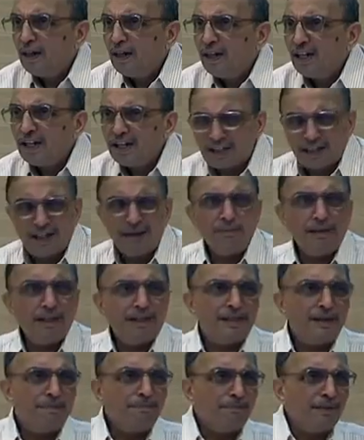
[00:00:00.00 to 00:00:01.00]
Extremely
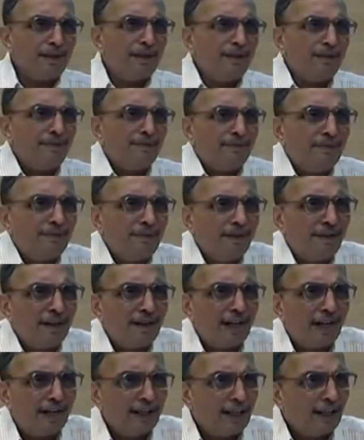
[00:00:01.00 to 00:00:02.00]
simple,
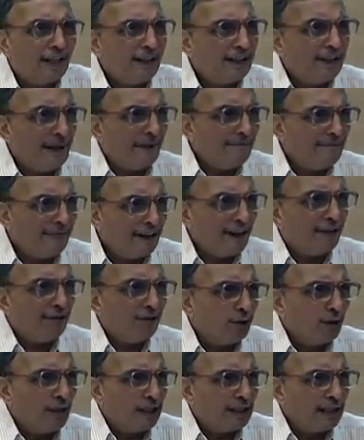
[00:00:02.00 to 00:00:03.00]
rather dumb way of
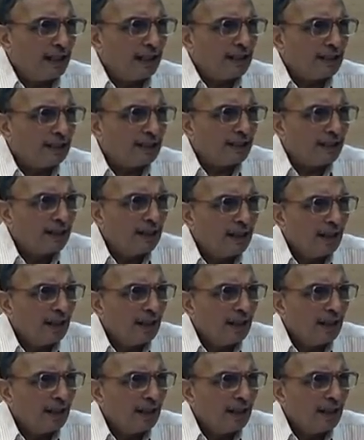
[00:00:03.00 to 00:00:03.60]
doing things,